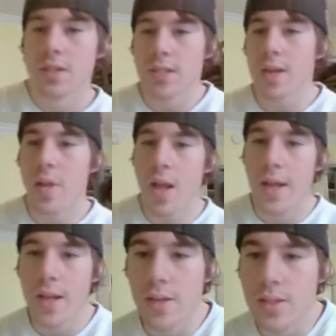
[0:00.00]
Sableye
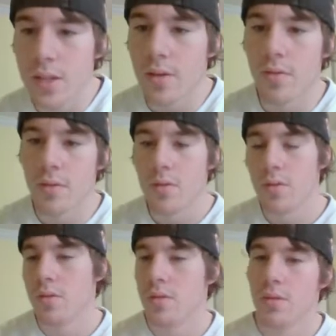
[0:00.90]
here, so
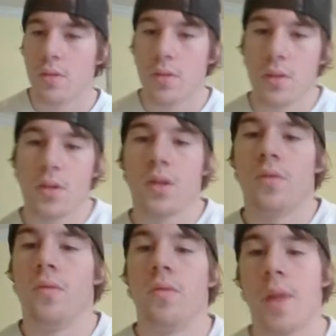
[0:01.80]

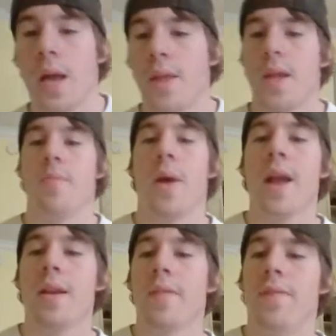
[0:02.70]
now they're
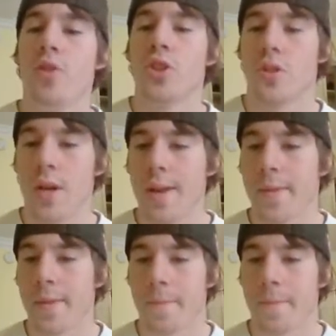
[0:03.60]
back at full strength.